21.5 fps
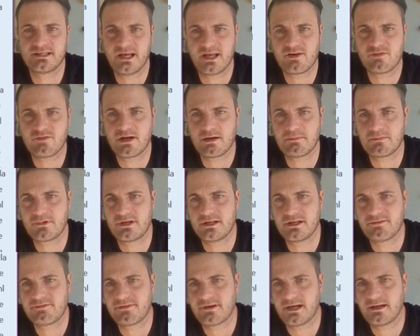and remember,
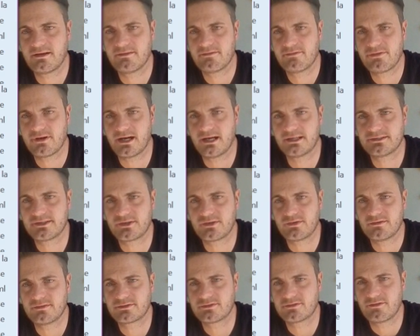if I find the
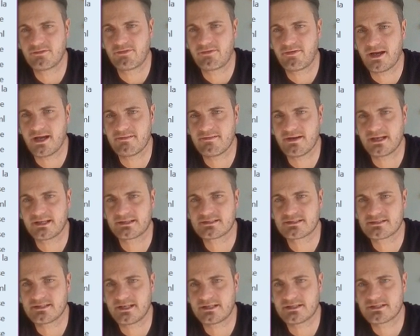derivative of
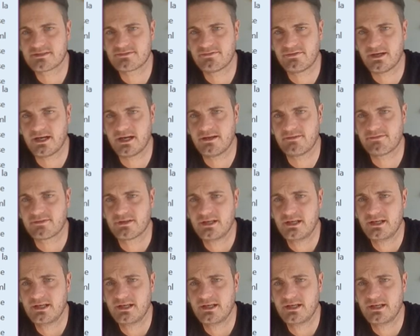5x, that is 5.